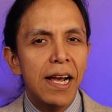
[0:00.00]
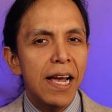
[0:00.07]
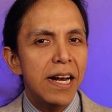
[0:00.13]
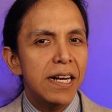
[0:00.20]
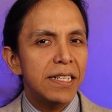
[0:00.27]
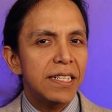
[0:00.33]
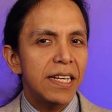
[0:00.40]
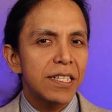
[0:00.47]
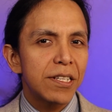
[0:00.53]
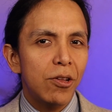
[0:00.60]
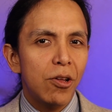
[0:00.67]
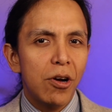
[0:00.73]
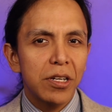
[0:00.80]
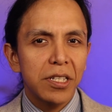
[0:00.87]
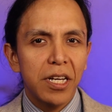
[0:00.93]
and it takes a
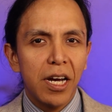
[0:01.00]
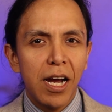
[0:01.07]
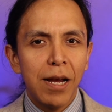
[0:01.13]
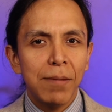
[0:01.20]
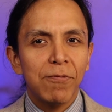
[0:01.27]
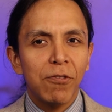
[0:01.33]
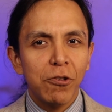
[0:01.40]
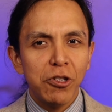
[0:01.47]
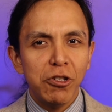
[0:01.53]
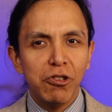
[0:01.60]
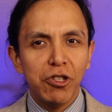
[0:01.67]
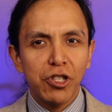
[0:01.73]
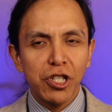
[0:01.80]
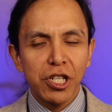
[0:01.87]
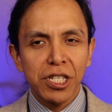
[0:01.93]
long time for you
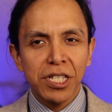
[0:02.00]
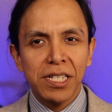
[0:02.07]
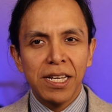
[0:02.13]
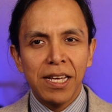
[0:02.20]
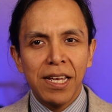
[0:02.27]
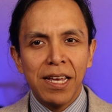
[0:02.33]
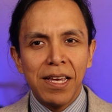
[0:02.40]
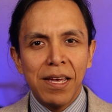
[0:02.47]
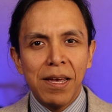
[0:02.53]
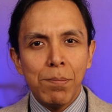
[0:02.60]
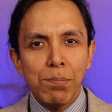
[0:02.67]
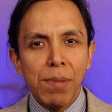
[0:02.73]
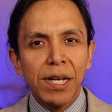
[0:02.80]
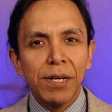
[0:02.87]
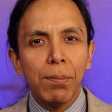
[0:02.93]
to just
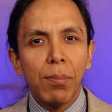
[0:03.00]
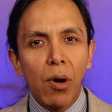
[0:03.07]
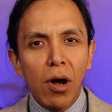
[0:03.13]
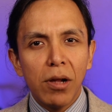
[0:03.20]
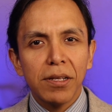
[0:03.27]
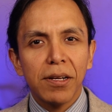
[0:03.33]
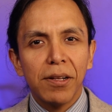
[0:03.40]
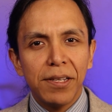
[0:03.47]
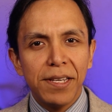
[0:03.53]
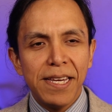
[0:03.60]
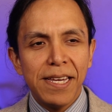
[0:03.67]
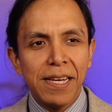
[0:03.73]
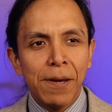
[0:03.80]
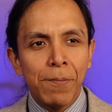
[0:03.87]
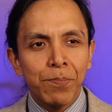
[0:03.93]

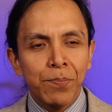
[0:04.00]
metabolically